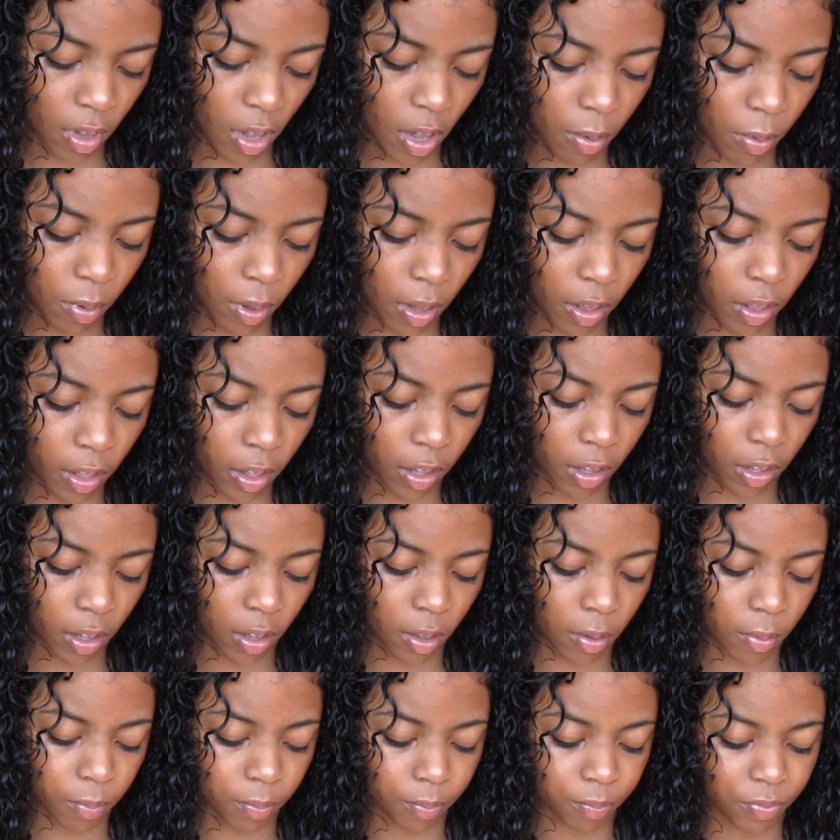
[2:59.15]
I buy like
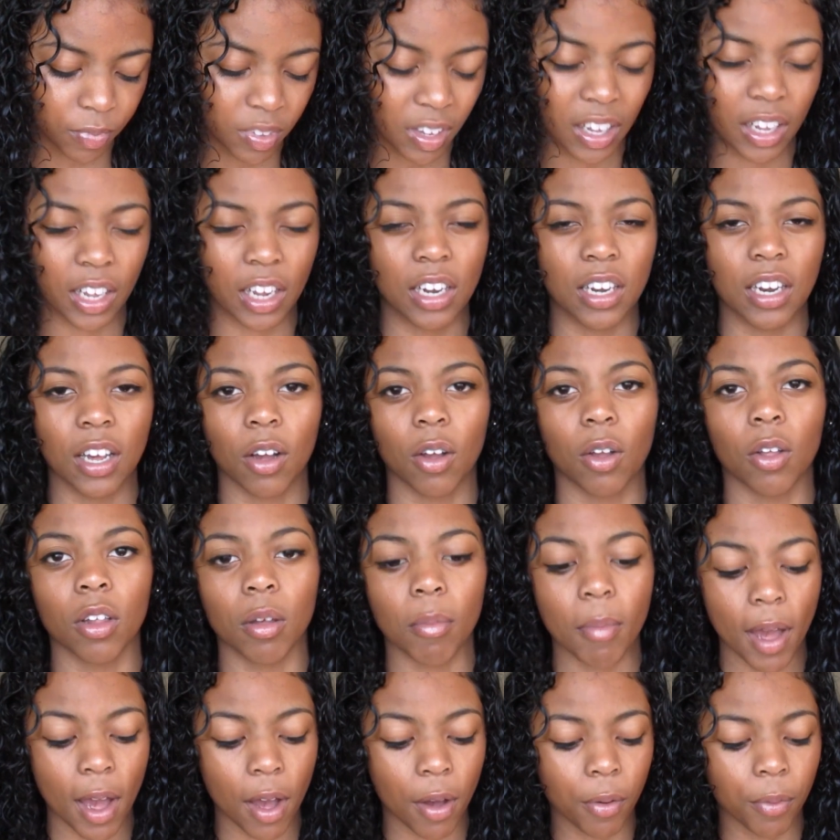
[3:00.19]
um like a nickel
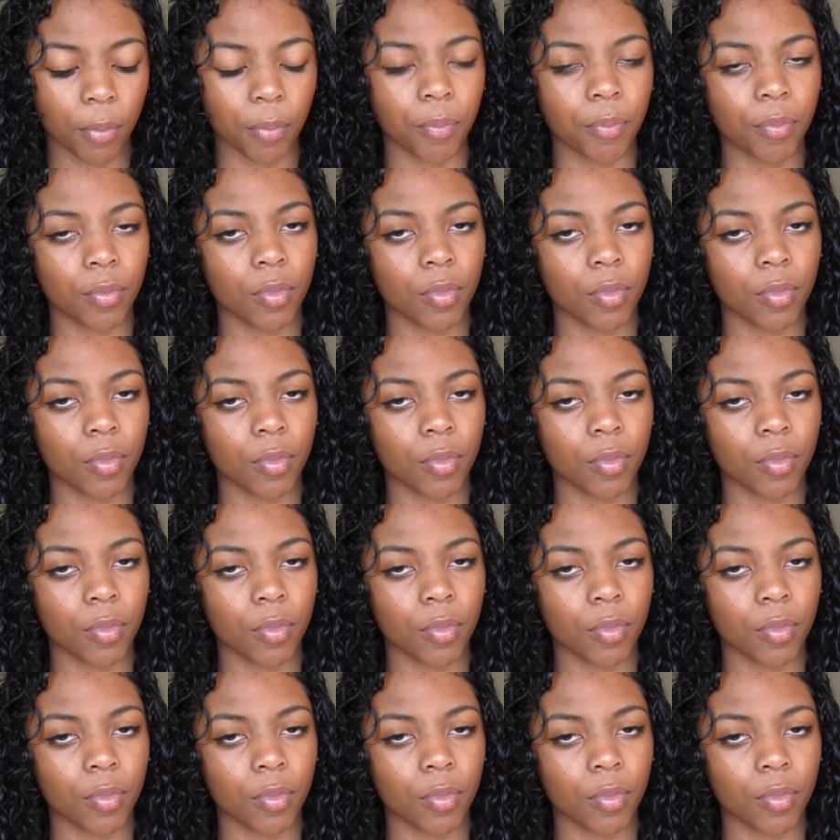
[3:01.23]
amount